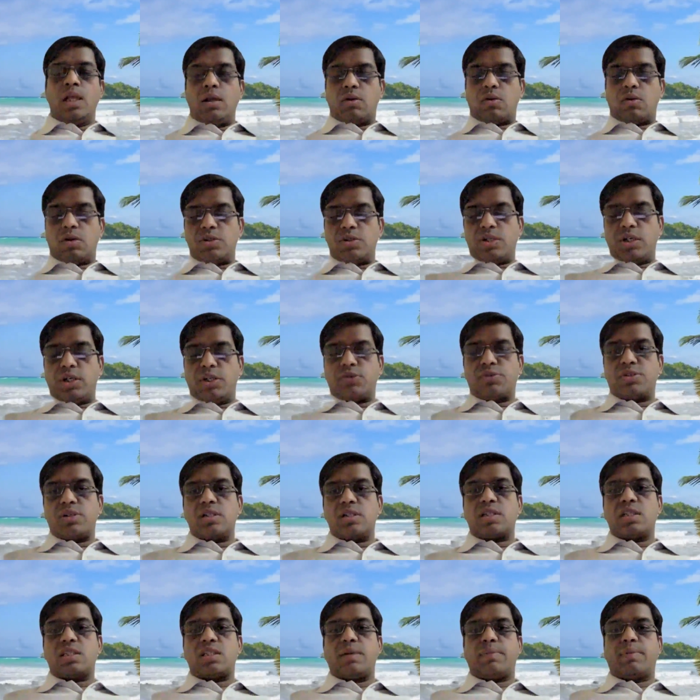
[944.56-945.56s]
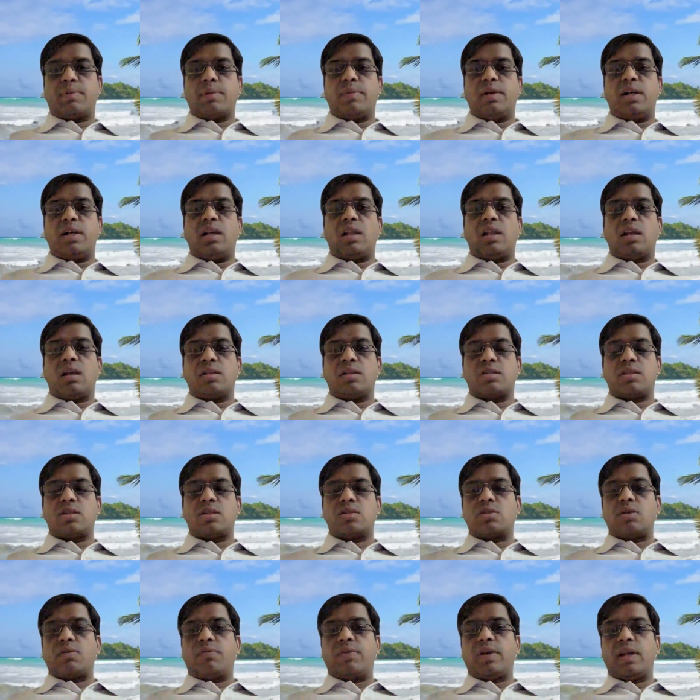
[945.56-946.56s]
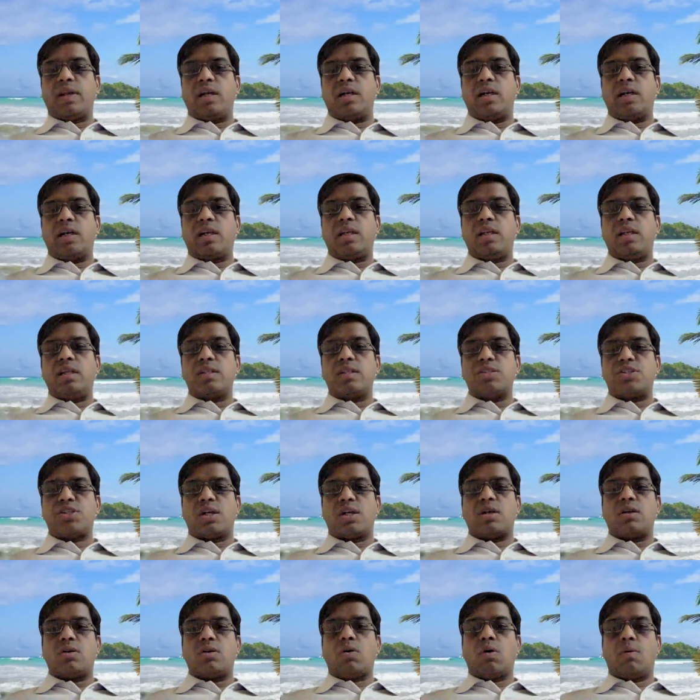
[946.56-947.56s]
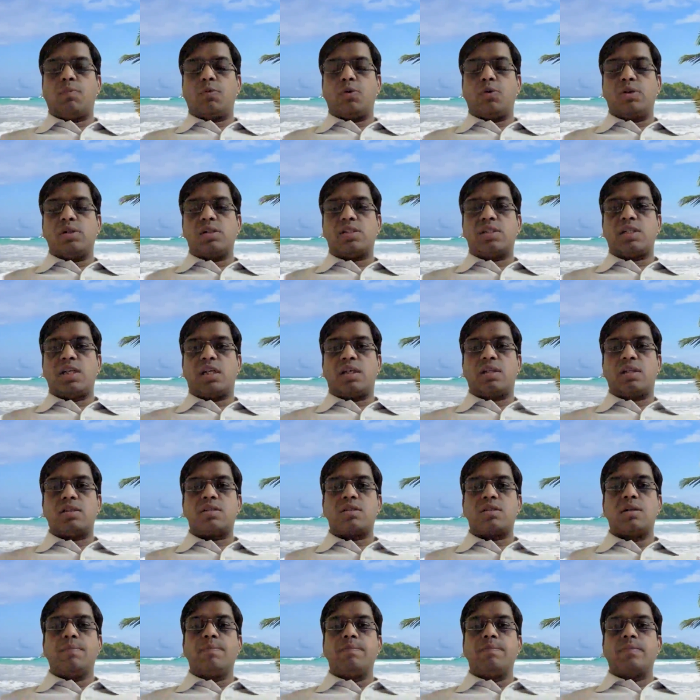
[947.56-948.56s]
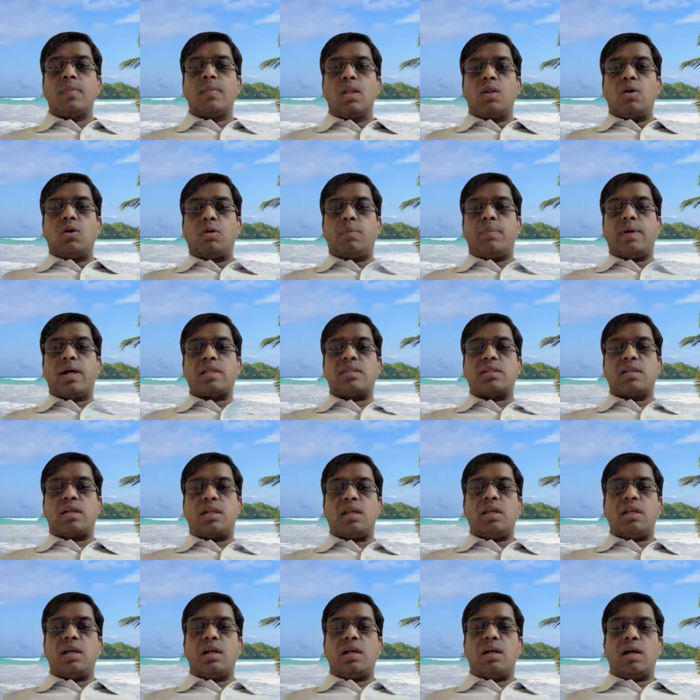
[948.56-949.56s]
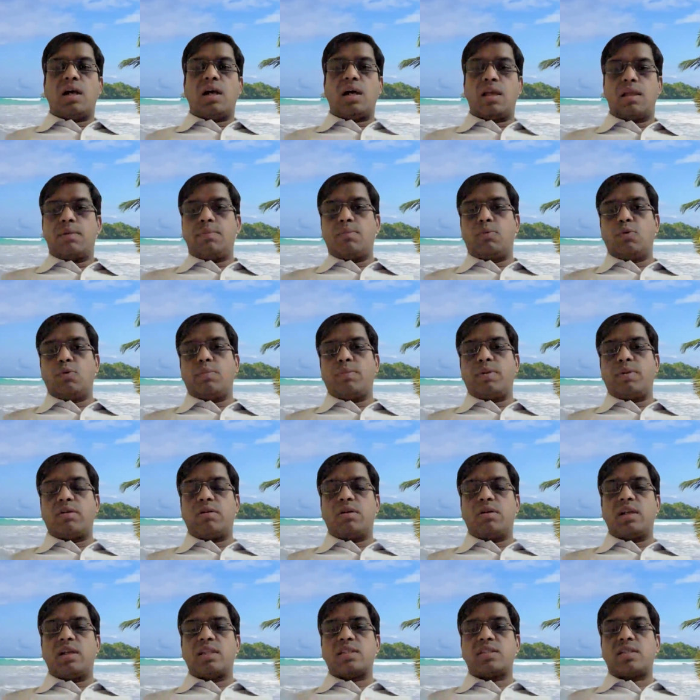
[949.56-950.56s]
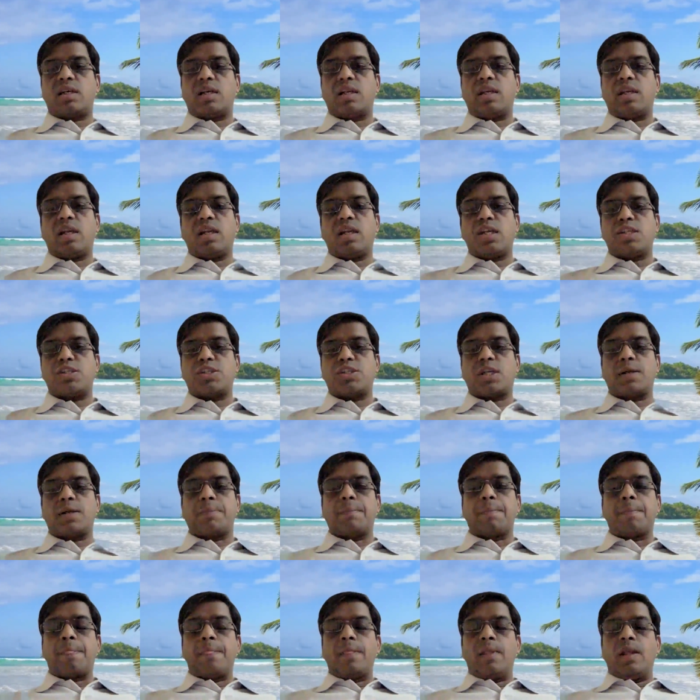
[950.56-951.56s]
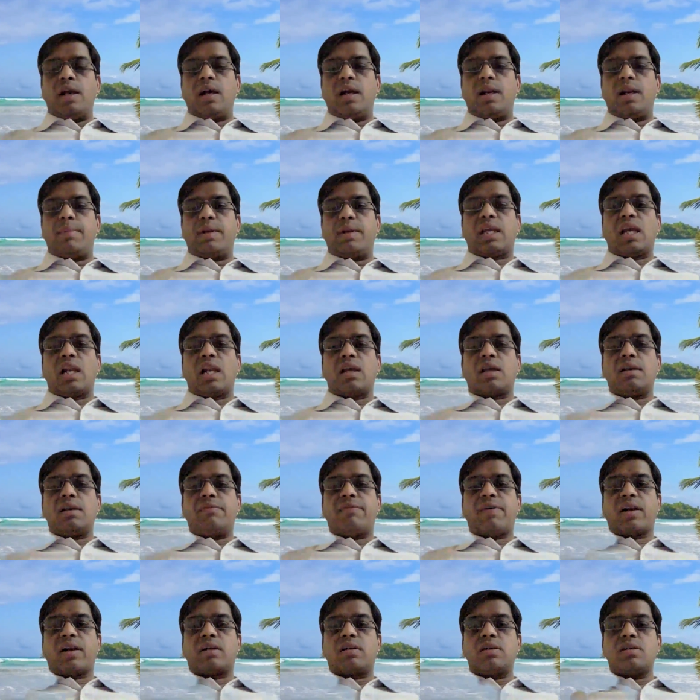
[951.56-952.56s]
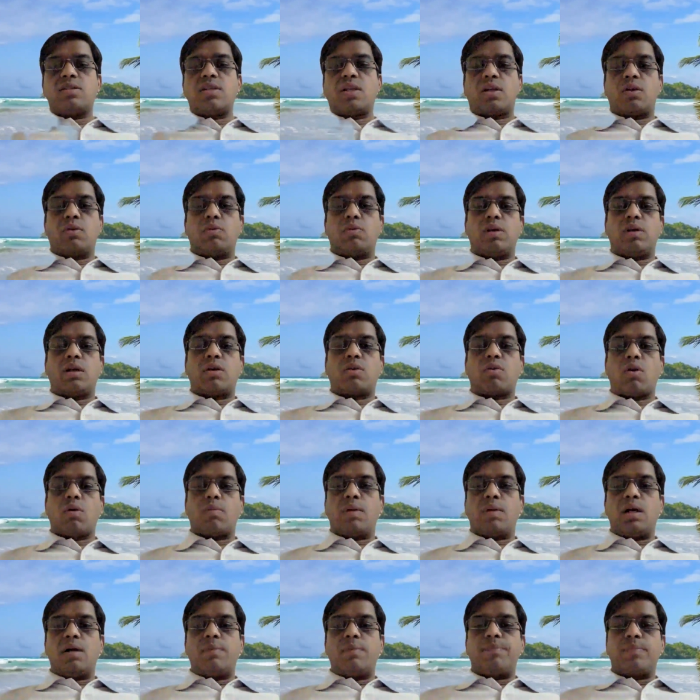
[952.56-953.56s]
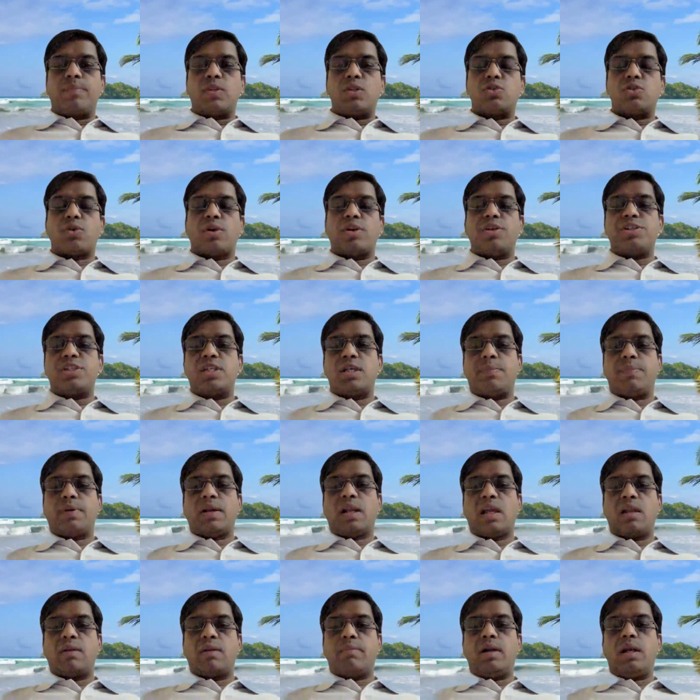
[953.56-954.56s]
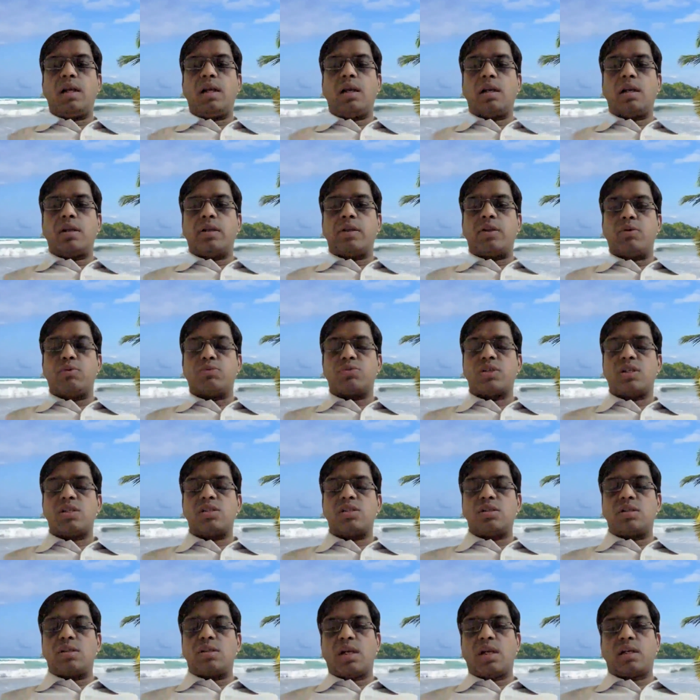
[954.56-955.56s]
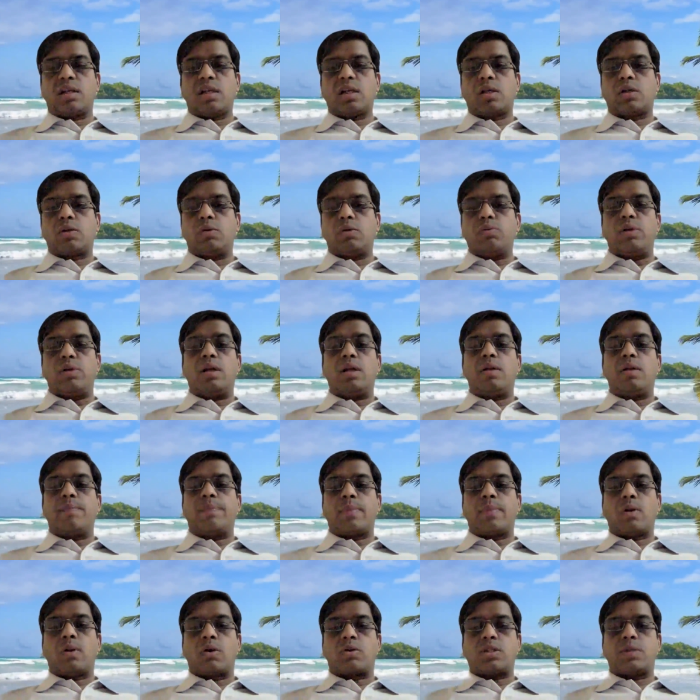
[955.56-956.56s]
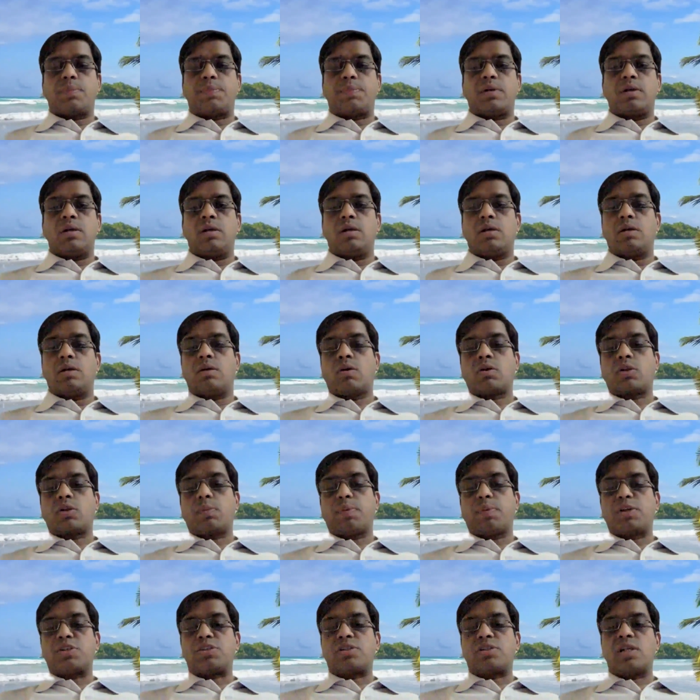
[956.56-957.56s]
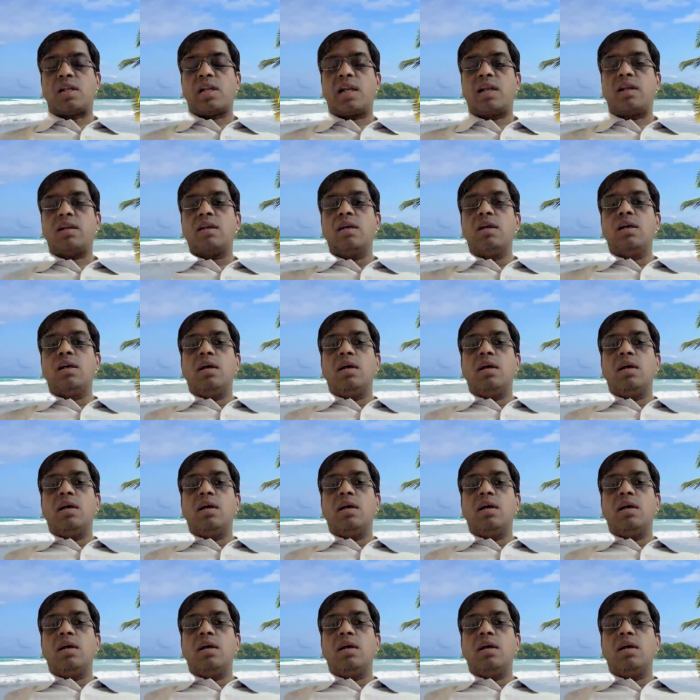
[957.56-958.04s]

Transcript: Constitutional susceptibility consists of heredity, gender, hormonal status, obesity, high bone mineral density, and aging. And mechanical factors included trauma, joint shape alignment, usage that included occupational and